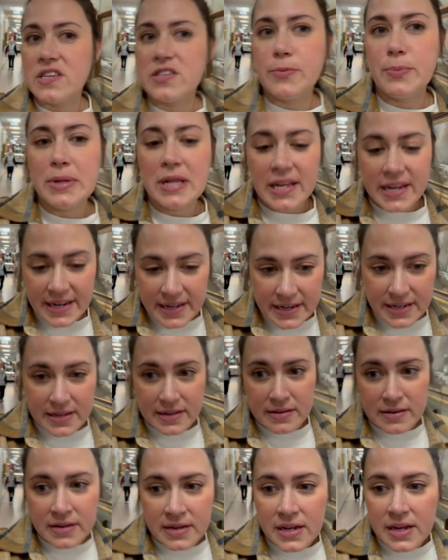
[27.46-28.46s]
the
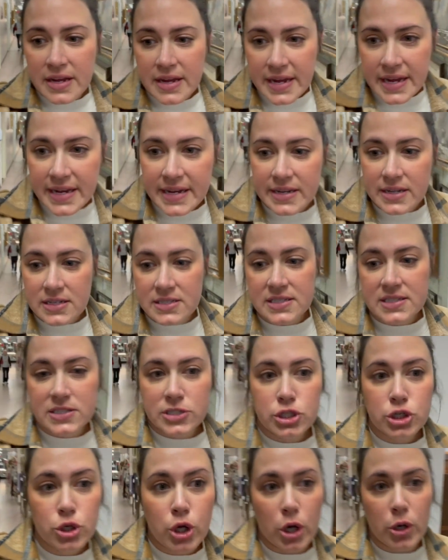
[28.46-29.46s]
plan is
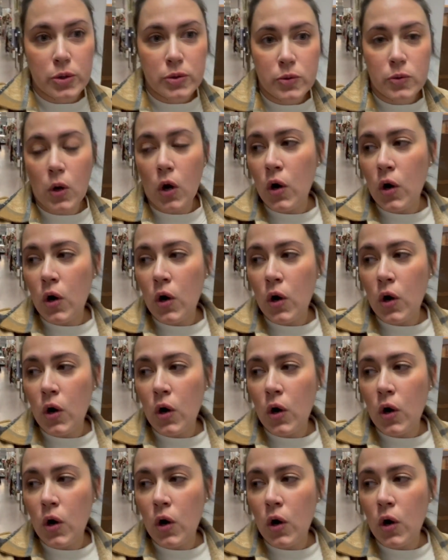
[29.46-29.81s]
to go